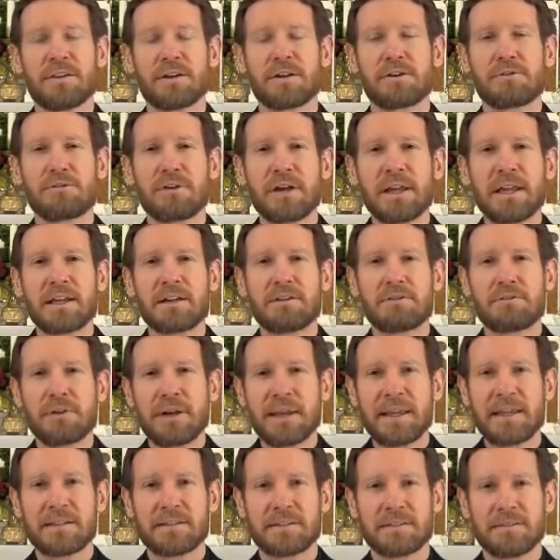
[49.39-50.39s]
the great
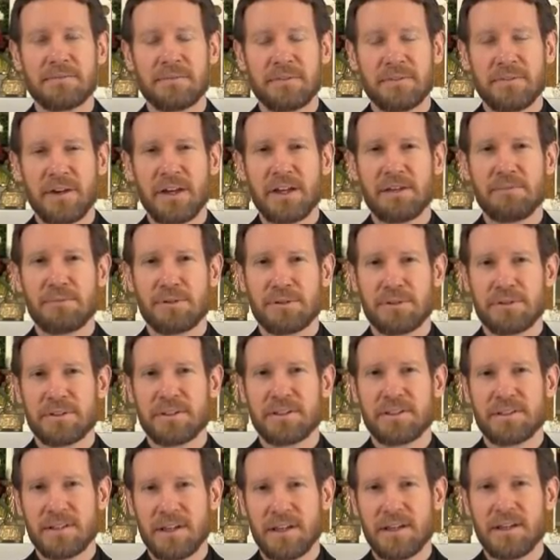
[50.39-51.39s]
grace of Divine
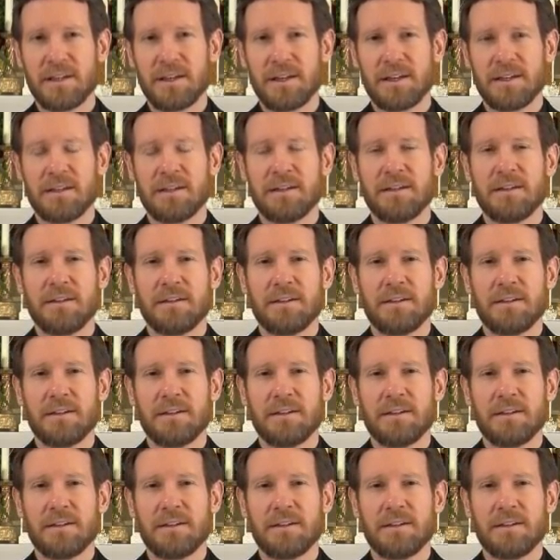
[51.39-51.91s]
Mercy Sunday.